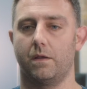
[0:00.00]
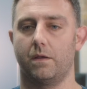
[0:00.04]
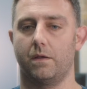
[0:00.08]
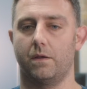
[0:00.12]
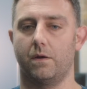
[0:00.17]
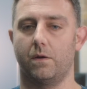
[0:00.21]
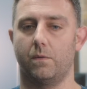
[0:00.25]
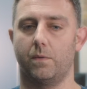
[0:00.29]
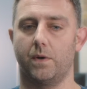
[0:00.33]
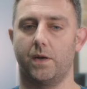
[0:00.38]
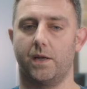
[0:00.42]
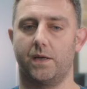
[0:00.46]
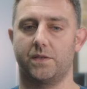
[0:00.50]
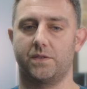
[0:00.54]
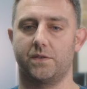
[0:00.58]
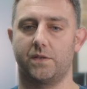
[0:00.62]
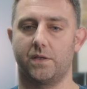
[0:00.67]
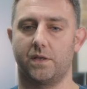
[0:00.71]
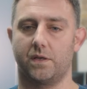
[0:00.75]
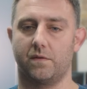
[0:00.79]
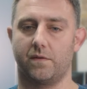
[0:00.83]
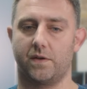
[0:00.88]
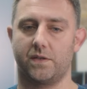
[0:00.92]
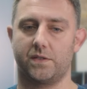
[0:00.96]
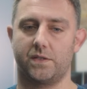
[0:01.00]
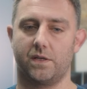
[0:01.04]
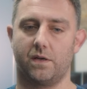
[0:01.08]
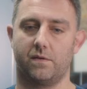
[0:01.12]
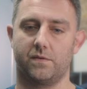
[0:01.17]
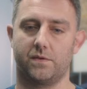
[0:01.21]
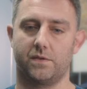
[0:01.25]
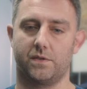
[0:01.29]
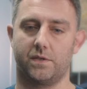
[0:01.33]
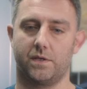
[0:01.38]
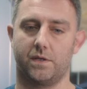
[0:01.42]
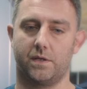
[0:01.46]
We like to think of
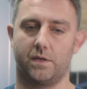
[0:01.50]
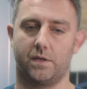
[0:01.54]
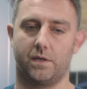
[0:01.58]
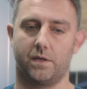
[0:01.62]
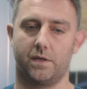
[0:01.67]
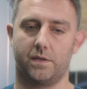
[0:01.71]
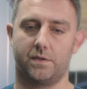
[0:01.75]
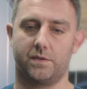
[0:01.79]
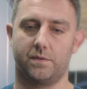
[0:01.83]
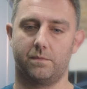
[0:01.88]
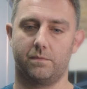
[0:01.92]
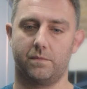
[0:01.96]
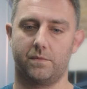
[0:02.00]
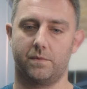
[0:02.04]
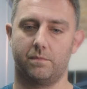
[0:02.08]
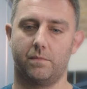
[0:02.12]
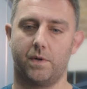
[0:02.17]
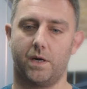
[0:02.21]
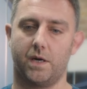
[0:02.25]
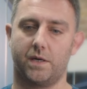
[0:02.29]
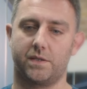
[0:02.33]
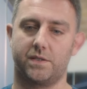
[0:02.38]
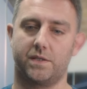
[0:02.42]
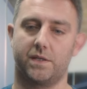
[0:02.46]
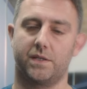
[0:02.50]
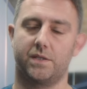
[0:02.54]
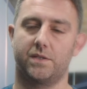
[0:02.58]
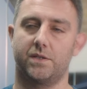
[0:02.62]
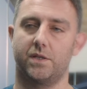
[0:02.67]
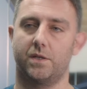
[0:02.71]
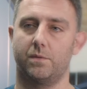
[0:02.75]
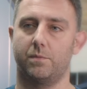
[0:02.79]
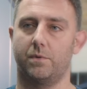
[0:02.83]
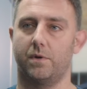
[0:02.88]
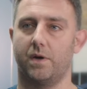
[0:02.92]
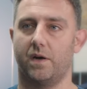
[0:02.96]
ourselves as a marketing
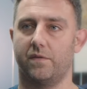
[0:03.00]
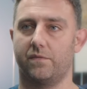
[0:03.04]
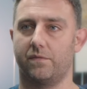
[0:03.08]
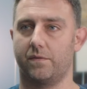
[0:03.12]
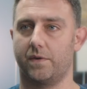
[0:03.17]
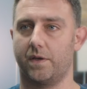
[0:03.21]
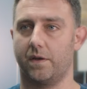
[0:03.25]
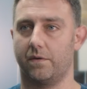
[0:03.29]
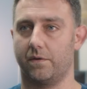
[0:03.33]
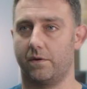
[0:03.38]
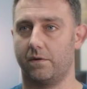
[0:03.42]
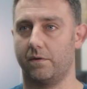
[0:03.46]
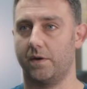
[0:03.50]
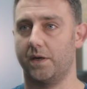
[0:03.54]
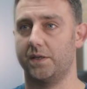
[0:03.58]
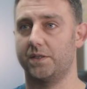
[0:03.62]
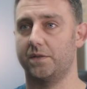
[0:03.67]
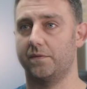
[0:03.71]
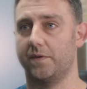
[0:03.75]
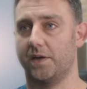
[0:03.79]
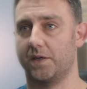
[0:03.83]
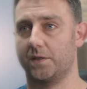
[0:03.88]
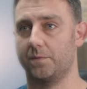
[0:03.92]
team who have kind of creative